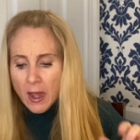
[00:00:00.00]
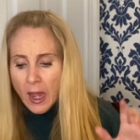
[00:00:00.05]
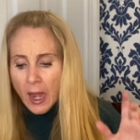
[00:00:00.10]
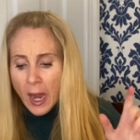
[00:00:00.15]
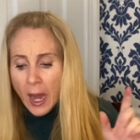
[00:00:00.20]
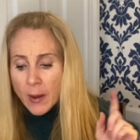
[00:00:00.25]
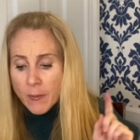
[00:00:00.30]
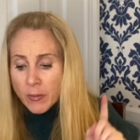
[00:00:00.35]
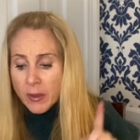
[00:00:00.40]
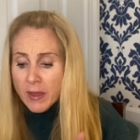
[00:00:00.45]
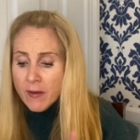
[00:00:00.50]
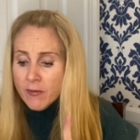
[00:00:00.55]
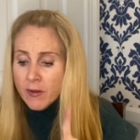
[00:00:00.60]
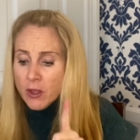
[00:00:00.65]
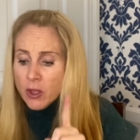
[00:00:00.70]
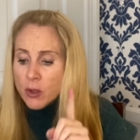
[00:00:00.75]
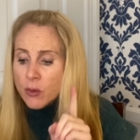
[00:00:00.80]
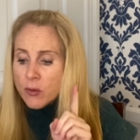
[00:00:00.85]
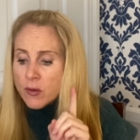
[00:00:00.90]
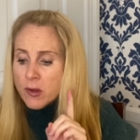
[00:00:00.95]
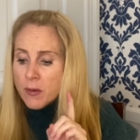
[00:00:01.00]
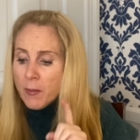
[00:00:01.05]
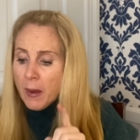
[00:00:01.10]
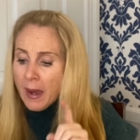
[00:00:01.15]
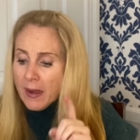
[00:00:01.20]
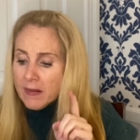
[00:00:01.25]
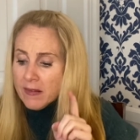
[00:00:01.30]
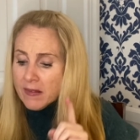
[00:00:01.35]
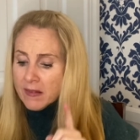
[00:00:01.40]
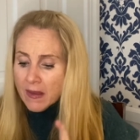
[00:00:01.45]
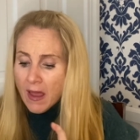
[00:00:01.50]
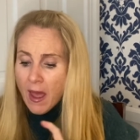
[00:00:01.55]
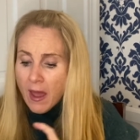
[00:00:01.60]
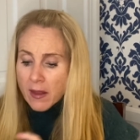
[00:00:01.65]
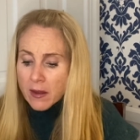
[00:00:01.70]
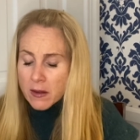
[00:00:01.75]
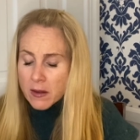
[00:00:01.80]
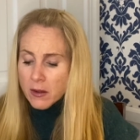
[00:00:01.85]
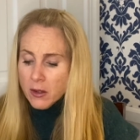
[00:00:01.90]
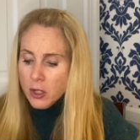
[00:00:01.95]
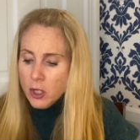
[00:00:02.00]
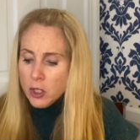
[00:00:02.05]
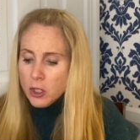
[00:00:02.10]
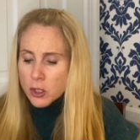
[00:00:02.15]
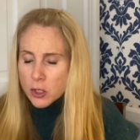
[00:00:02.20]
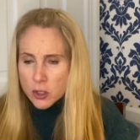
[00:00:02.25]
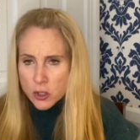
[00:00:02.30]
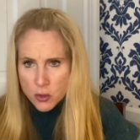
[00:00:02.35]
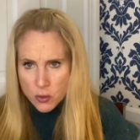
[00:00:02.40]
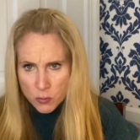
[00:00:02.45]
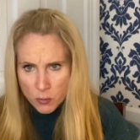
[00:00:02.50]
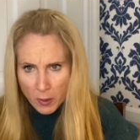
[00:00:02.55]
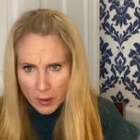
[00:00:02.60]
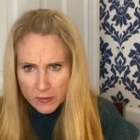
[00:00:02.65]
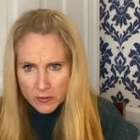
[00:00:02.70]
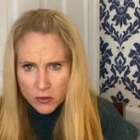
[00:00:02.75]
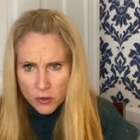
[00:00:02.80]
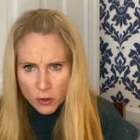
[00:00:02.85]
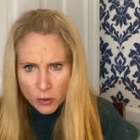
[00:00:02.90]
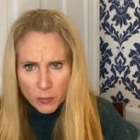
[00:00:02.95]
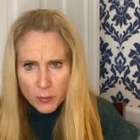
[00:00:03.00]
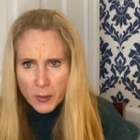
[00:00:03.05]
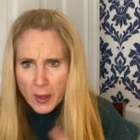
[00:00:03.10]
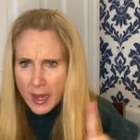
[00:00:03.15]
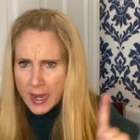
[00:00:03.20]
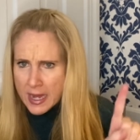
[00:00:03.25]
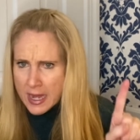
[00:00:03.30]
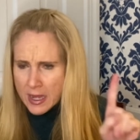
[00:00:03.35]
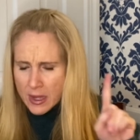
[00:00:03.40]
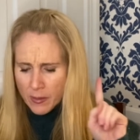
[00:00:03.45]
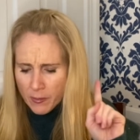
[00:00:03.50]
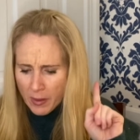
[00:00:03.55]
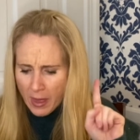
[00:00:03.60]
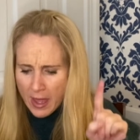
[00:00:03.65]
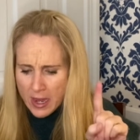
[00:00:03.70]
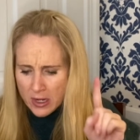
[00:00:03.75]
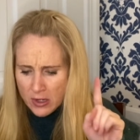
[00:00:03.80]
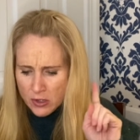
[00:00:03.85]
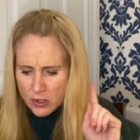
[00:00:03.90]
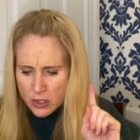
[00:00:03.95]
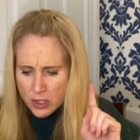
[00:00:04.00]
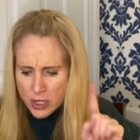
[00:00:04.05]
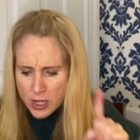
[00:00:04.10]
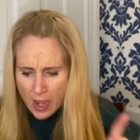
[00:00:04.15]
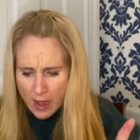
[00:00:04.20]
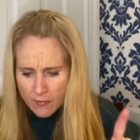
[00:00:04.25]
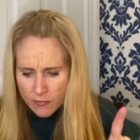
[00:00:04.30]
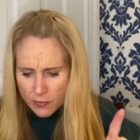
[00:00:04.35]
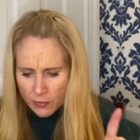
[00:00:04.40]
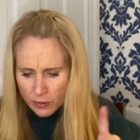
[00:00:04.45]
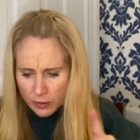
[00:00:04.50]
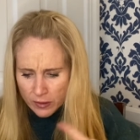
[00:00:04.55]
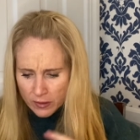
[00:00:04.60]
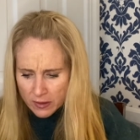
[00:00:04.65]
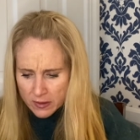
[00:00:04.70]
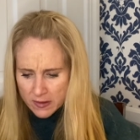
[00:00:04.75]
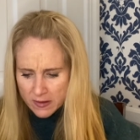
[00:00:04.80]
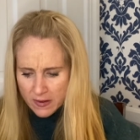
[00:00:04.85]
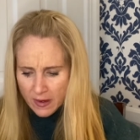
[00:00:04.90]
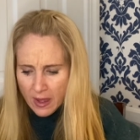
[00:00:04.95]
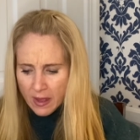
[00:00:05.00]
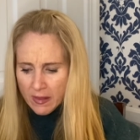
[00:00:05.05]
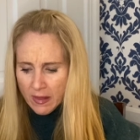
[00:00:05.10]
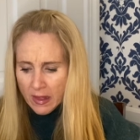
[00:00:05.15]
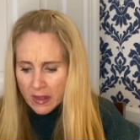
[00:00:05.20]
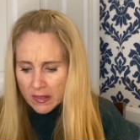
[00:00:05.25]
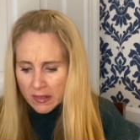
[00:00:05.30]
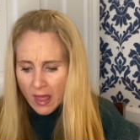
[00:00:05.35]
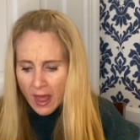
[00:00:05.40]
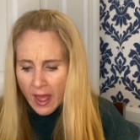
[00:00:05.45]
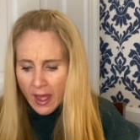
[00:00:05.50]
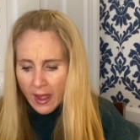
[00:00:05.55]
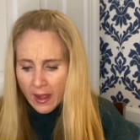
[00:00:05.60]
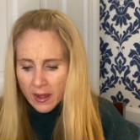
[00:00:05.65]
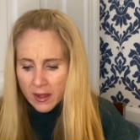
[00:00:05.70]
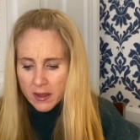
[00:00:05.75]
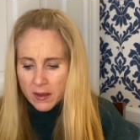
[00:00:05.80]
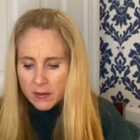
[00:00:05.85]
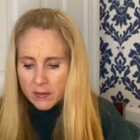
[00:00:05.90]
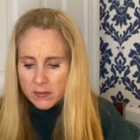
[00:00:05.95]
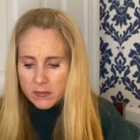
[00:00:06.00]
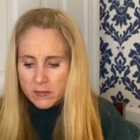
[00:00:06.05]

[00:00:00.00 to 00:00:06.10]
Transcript: I'm giving you to my son you must obey him and never tell a lie.